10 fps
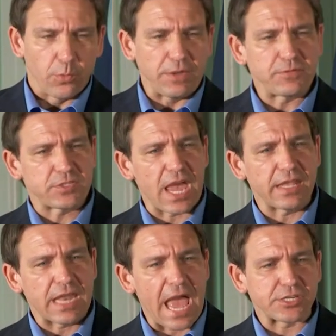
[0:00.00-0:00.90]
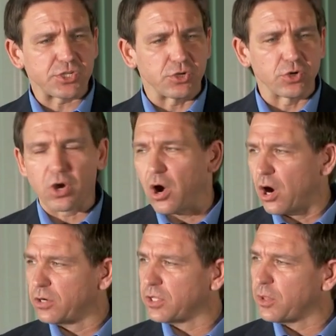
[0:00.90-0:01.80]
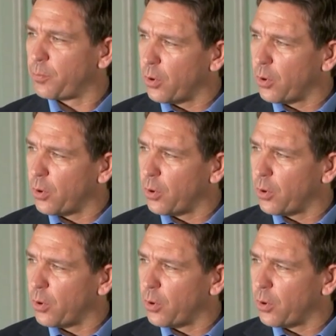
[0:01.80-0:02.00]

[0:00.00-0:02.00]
We've sent National Guard to the